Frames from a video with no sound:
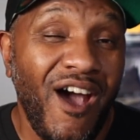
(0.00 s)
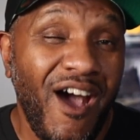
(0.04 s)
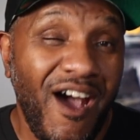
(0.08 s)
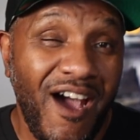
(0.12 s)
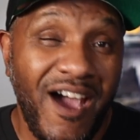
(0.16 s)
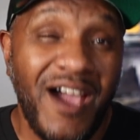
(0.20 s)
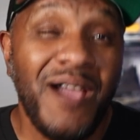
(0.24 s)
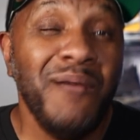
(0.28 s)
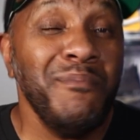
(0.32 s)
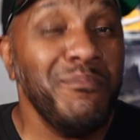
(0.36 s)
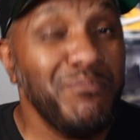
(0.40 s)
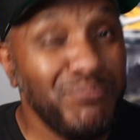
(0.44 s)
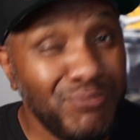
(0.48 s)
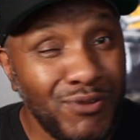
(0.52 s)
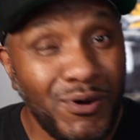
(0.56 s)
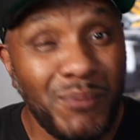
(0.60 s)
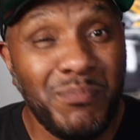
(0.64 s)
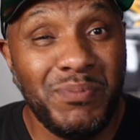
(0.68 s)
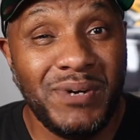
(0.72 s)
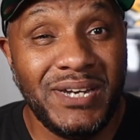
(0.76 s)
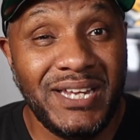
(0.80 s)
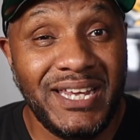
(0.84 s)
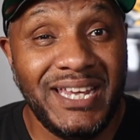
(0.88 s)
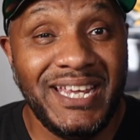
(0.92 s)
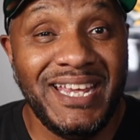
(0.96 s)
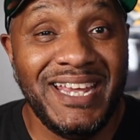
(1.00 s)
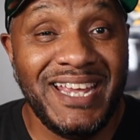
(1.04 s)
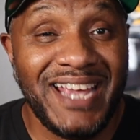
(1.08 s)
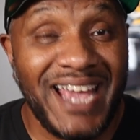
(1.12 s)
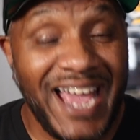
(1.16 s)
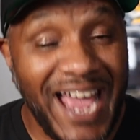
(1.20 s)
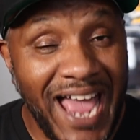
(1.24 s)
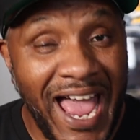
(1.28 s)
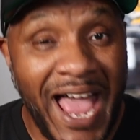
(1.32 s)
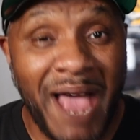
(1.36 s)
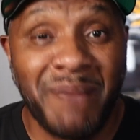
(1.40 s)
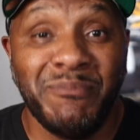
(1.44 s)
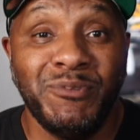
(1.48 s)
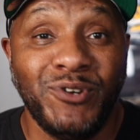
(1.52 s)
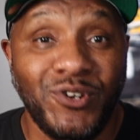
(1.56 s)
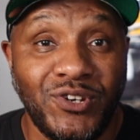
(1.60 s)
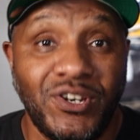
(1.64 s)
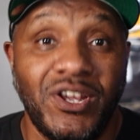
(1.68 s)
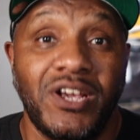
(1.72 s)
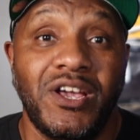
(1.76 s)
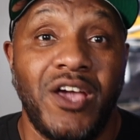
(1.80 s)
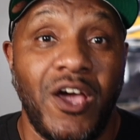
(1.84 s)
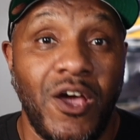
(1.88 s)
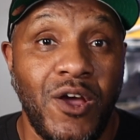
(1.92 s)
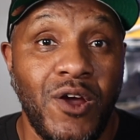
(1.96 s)
I probably am going
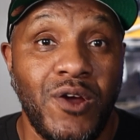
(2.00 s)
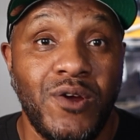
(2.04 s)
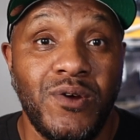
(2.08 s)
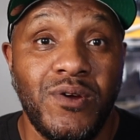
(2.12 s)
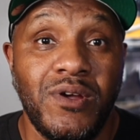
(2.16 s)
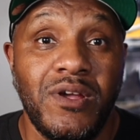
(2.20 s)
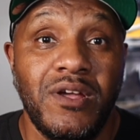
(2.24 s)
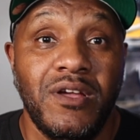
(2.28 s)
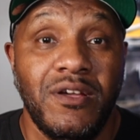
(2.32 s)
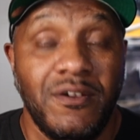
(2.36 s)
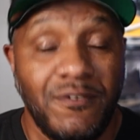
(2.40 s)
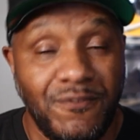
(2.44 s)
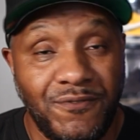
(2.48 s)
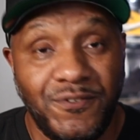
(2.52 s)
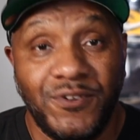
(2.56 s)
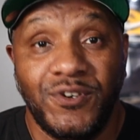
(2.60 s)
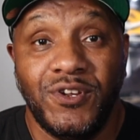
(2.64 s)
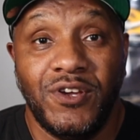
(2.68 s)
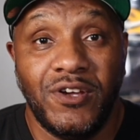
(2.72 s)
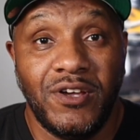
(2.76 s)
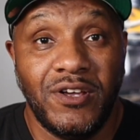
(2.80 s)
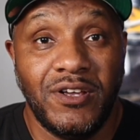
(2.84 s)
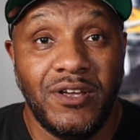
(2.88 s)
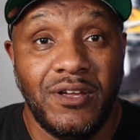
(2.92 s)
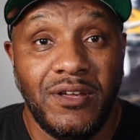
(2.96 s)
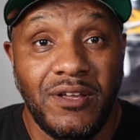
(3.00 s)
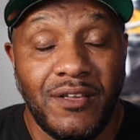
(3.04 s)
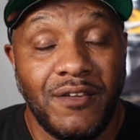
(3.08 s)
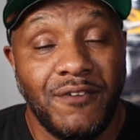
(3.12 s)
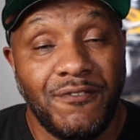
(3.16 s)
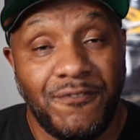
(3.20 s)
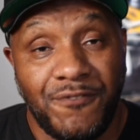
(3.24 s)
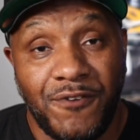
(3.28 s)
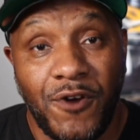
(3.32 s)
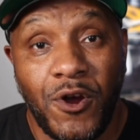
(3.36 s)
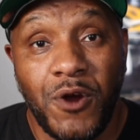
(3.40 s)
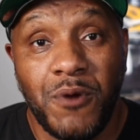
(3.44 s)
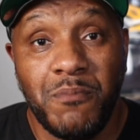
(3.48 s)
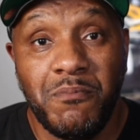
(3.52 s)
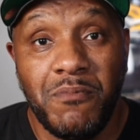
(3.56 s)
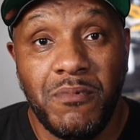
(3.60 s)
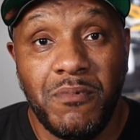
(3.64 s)
to go for the Foam